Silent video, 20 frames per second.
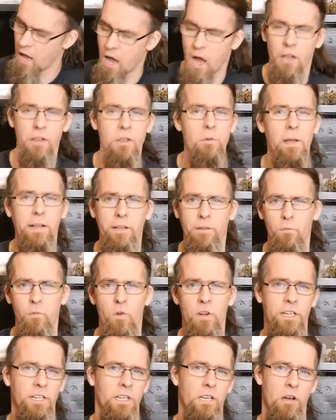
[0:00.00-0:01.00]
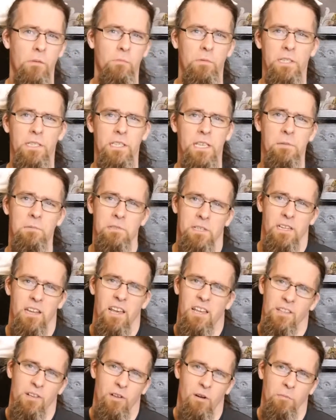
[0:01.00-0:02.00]
I knew I wanted a goblin team, so I
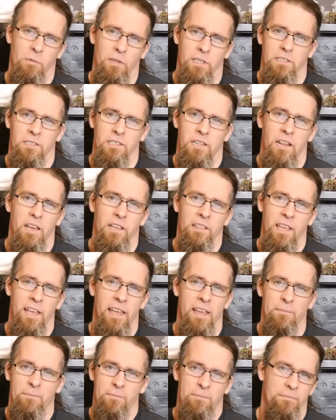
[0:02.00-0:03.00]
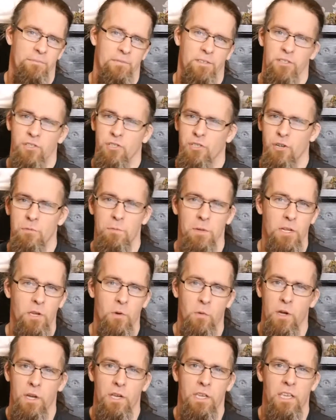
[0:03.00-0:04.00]
like the goblins. I like their stupid,
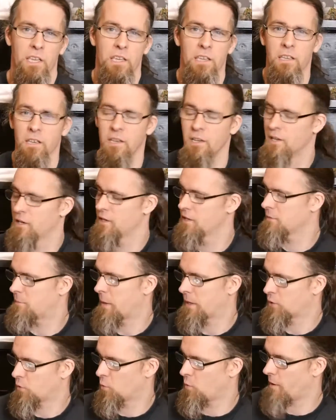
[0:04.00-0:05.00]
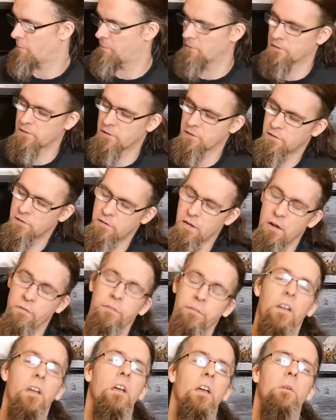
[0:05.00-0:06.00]
quirky special weapons and
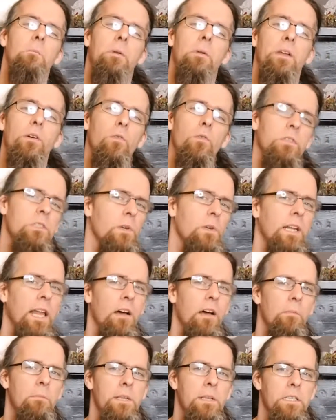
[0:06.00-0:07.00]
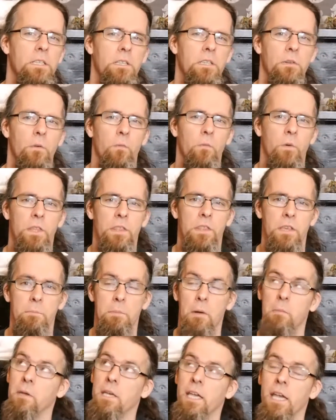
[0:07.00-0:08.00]
stuff. But it also allowed me to, with the
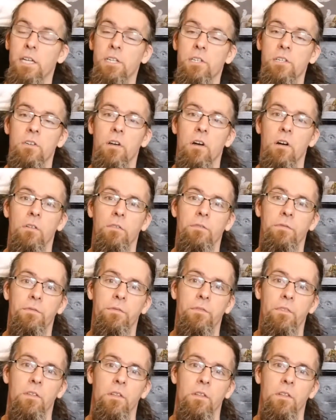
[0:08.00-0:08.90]
publication of